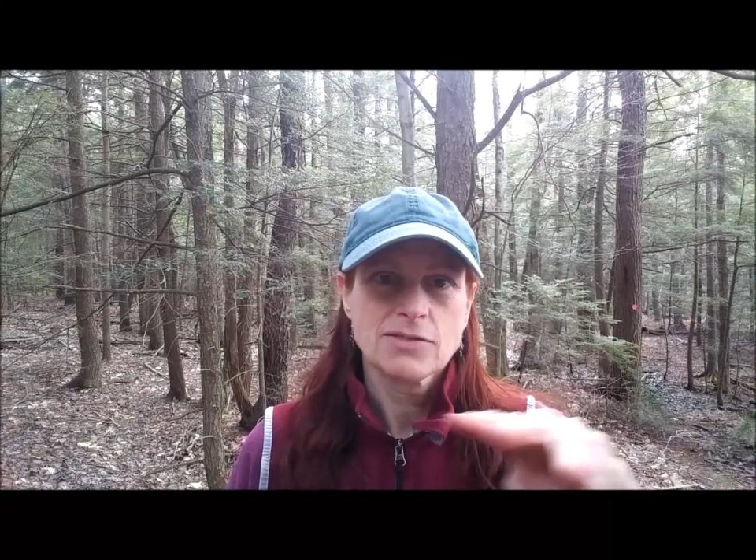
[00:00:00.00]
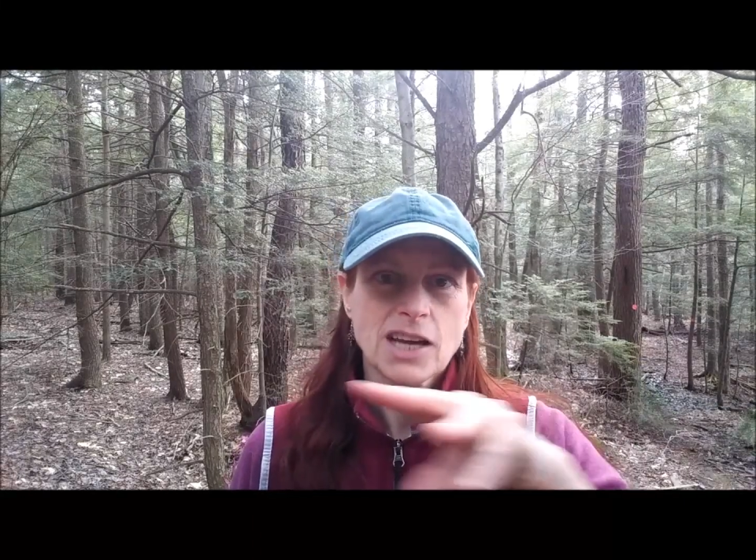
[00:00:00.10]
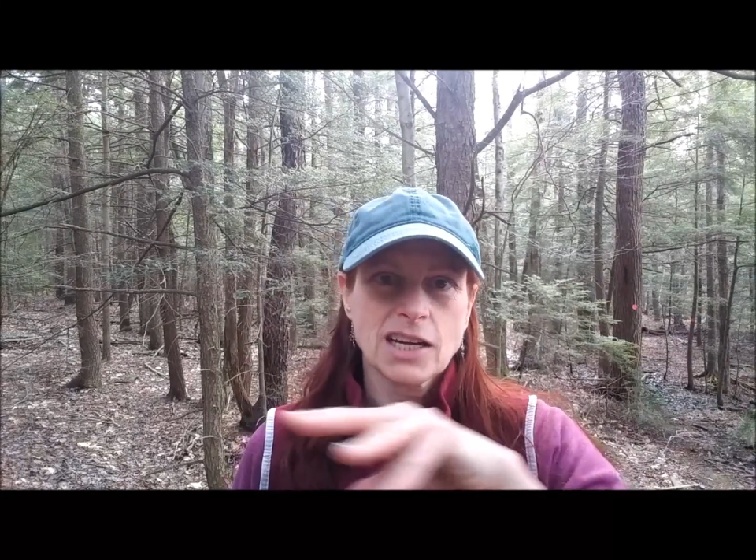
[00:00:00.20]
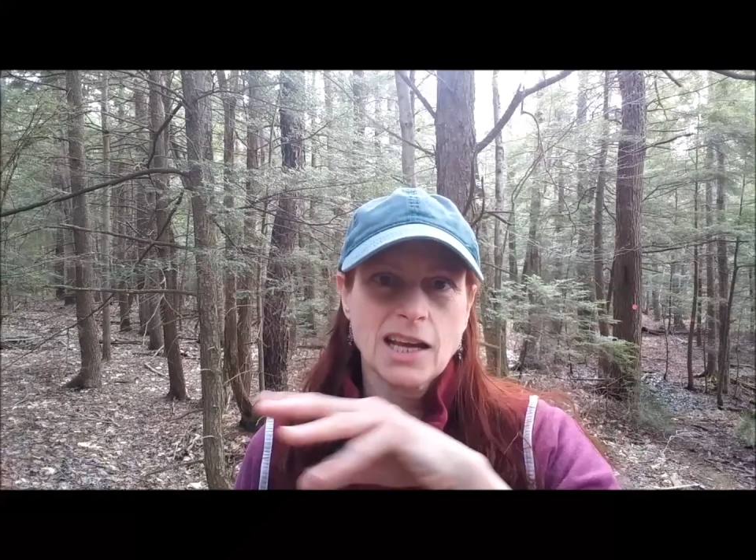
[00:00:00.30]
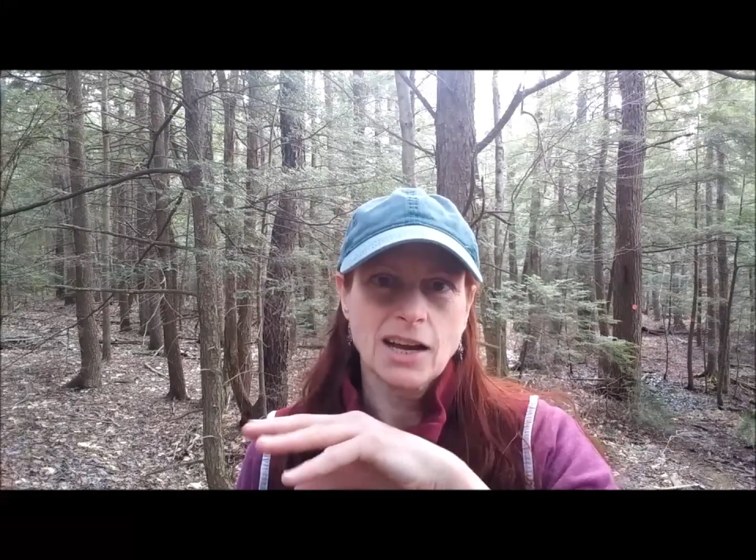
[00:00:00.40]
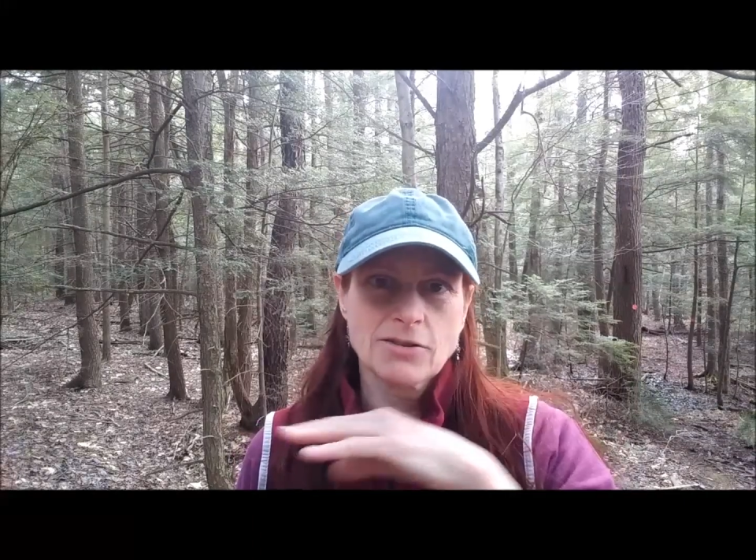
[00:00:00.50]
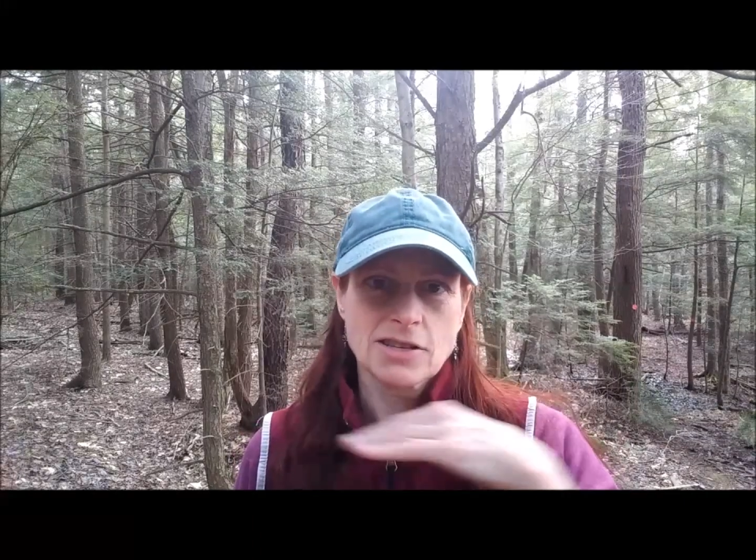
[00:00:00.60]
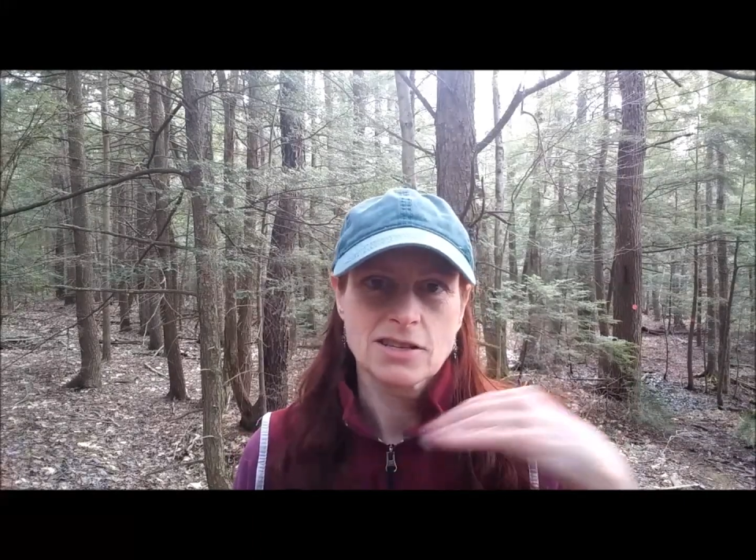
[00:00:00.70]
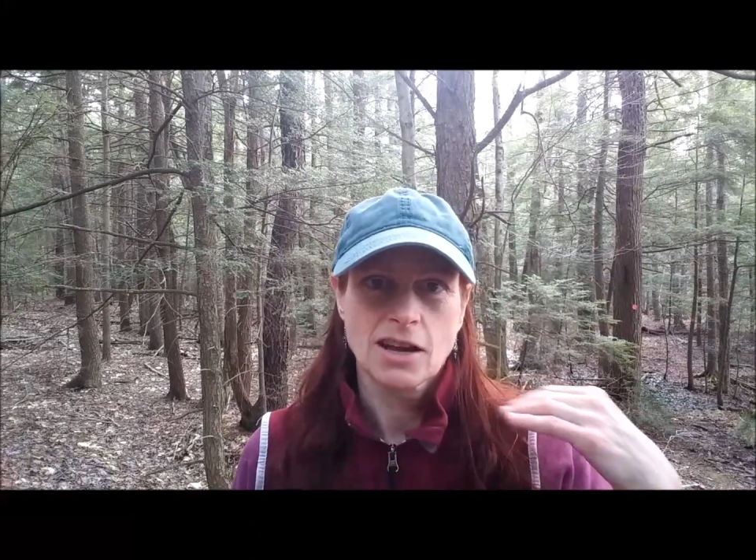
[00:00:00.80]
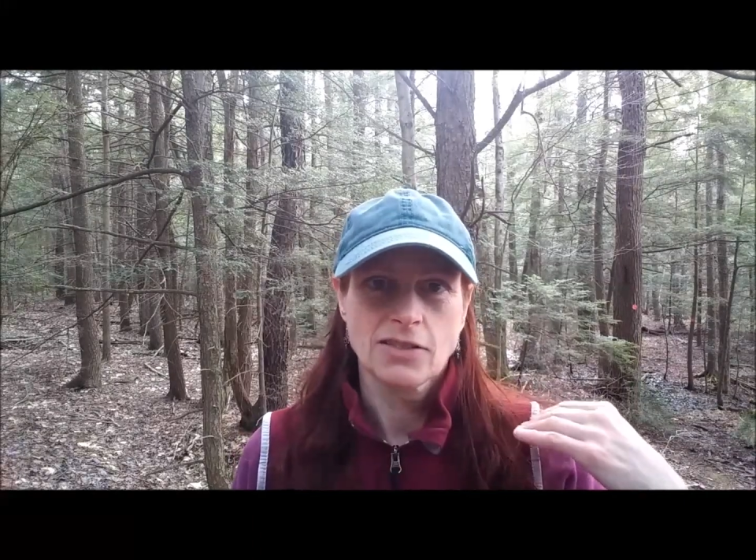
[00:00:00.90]
of tiny
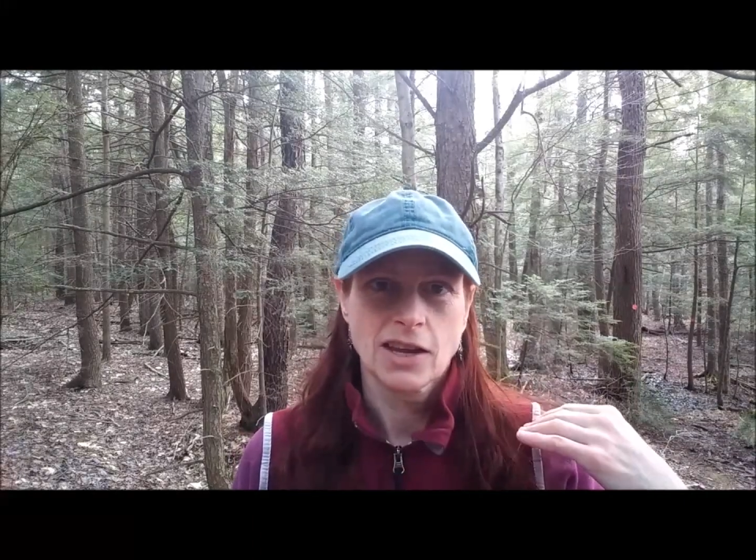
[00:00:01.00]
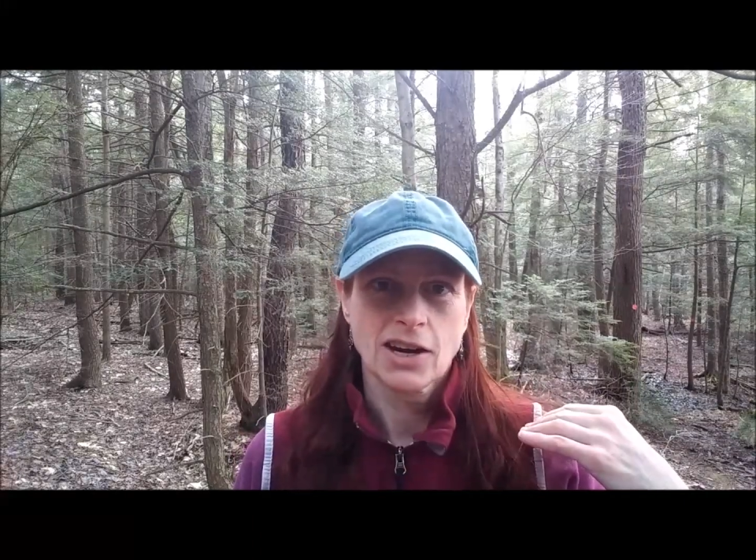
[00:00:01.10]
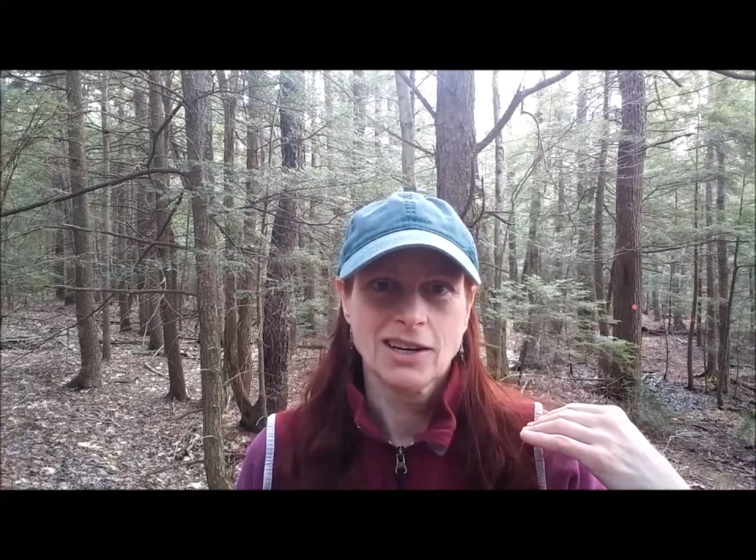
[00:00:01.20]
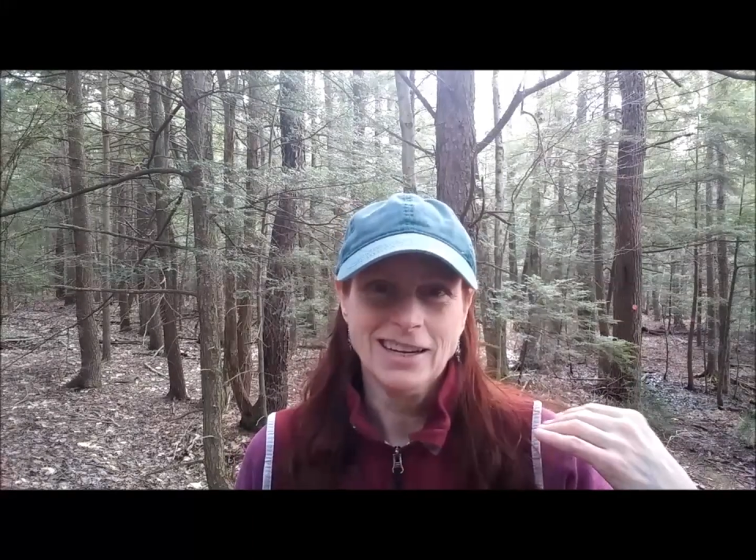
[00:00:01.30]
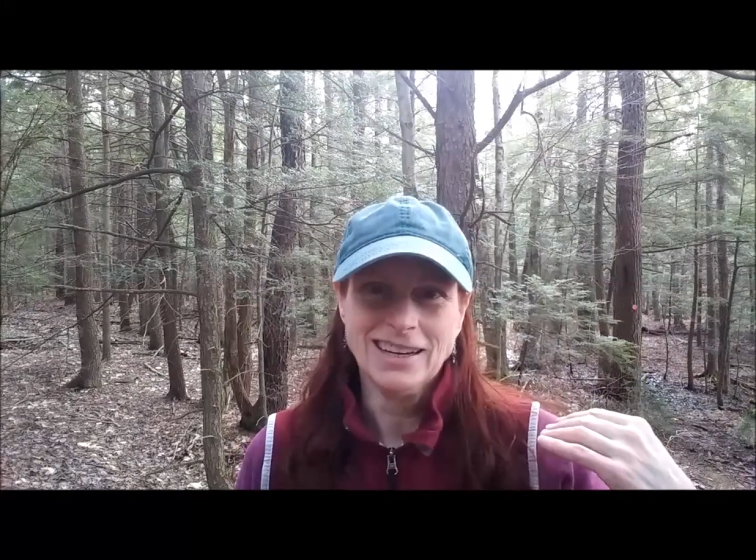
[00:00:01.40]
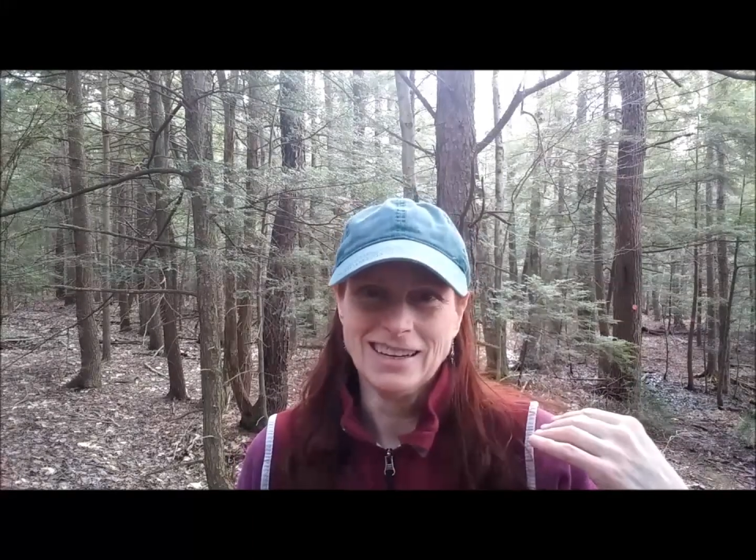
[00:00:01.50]
houses on there